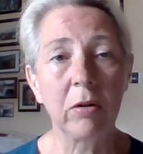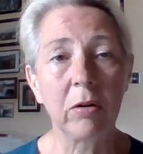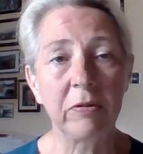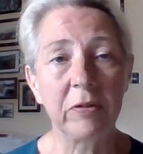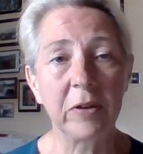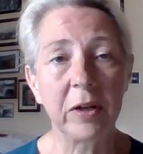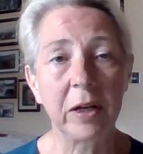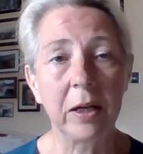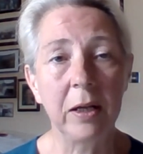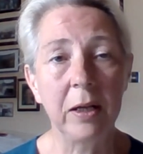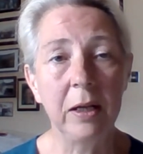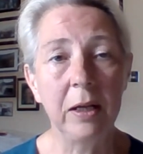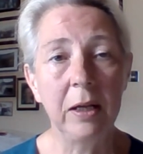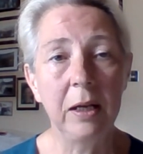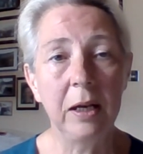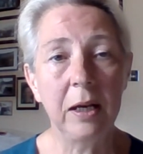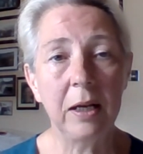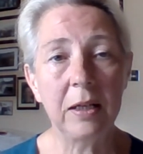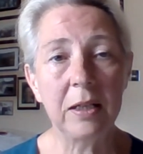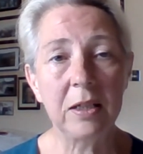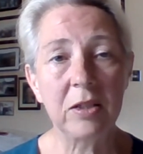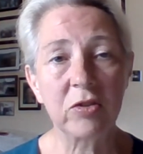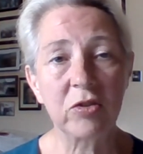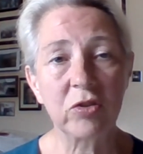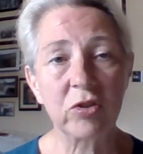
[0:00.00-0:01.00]
offer.
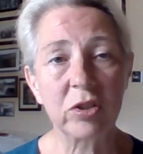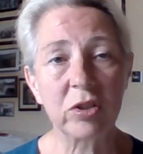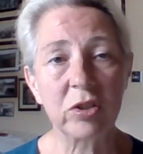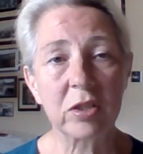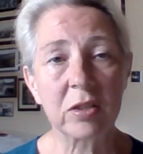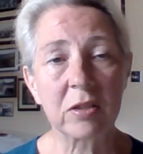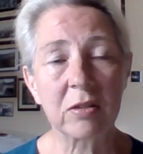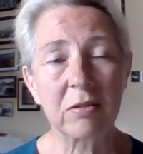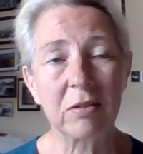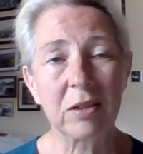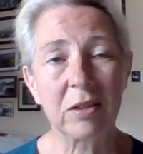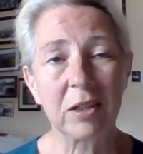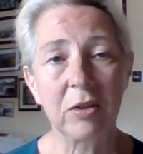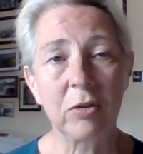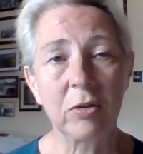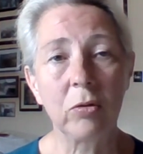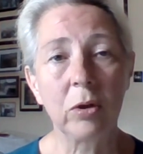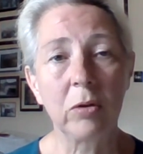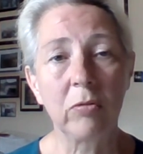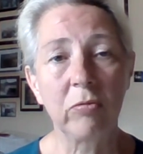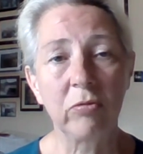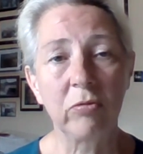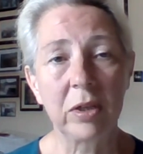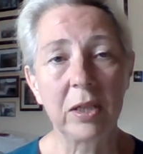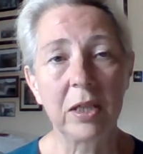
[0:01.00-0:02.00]
And it's just,
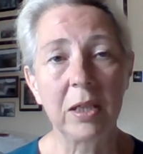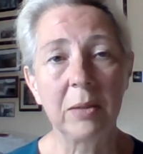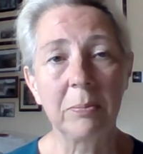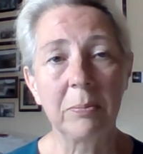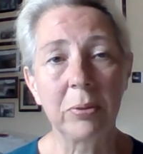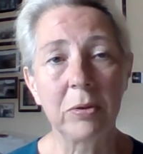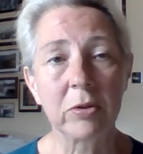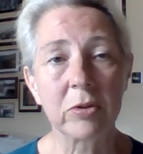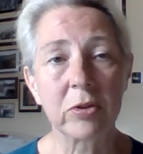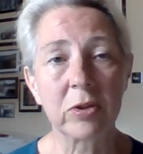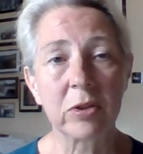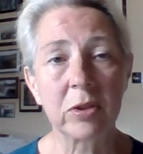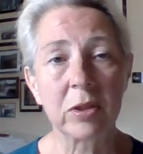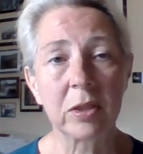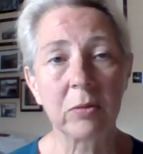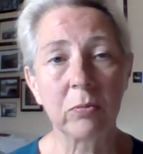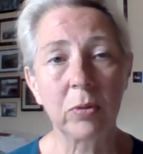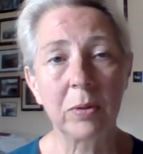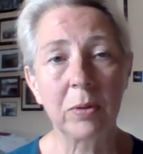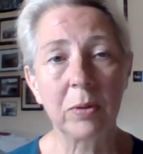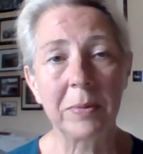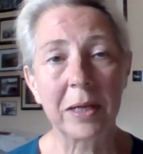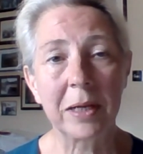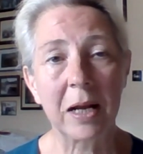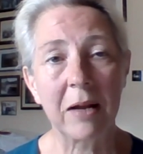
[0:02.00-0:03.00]
it's really important that
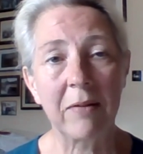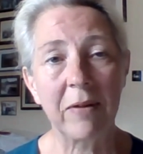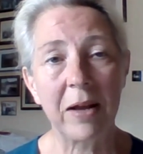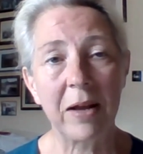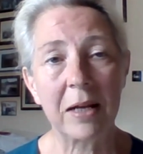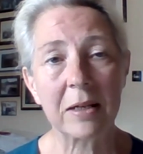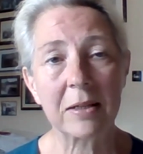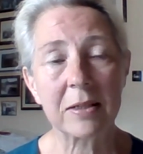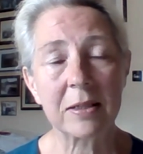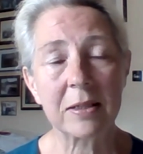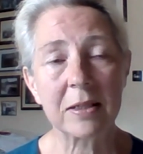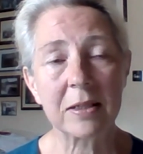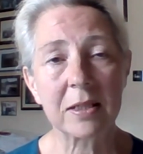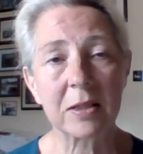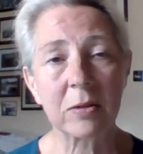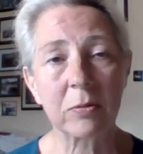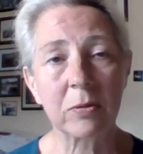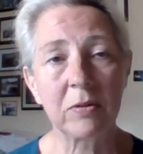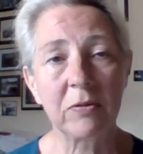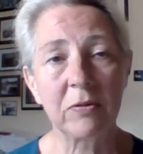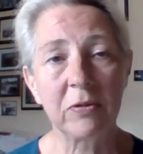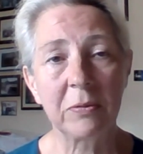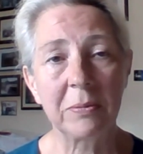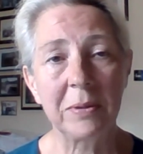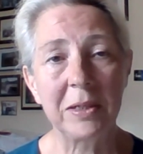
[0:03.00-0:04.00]
women have access to
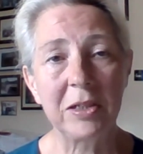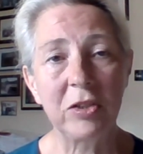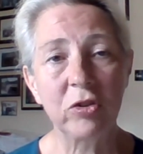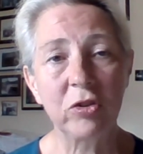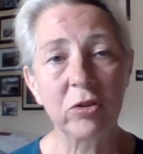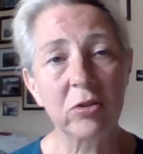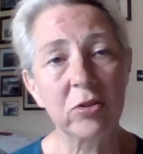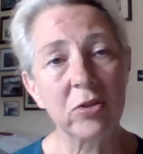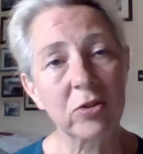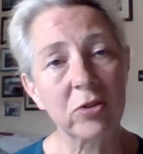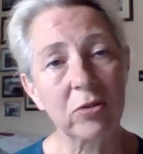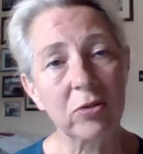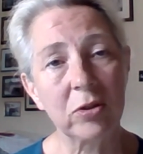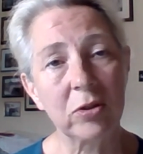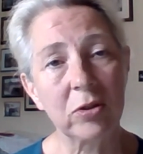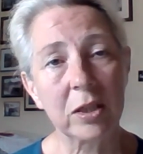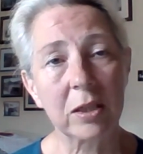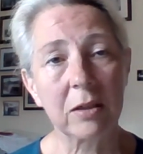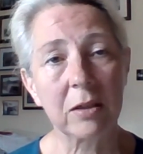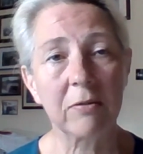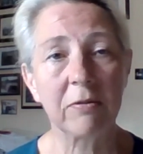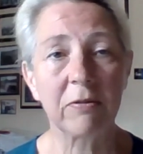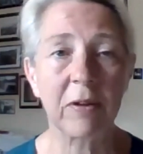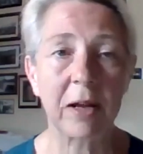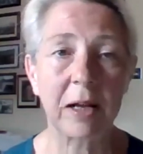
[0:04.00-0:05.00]
information so they
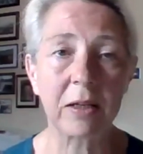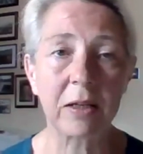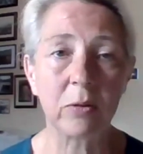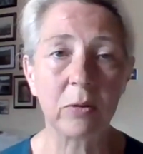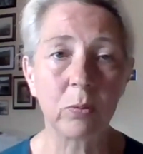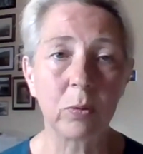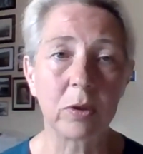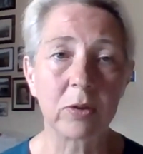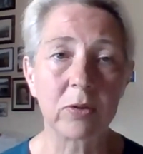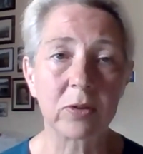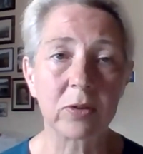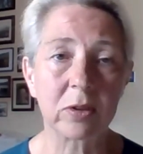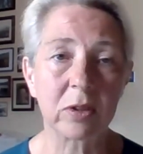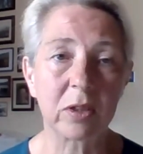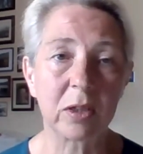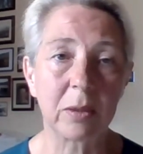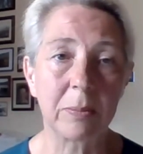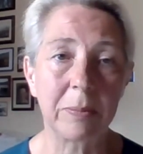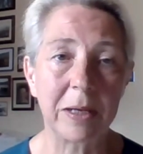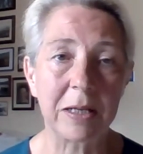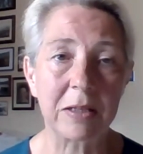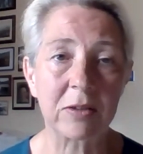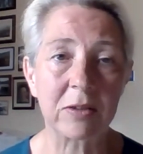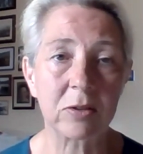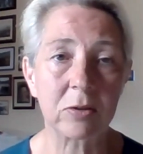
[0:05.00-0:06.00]
can find what's going
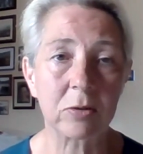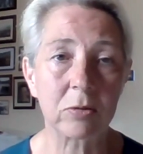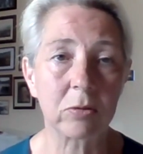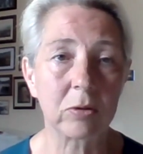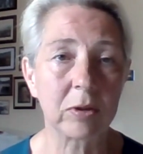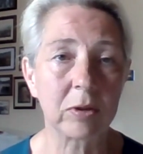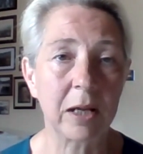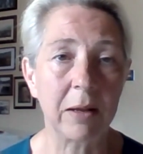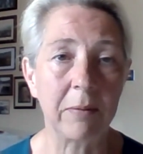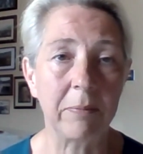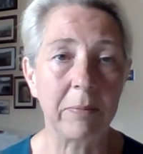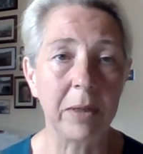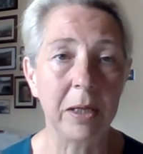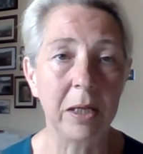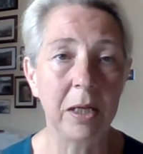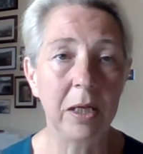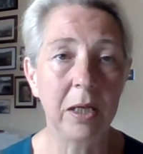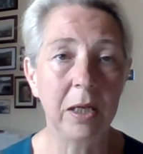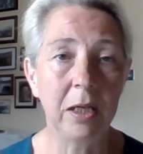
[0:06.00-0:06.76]
to best suit them.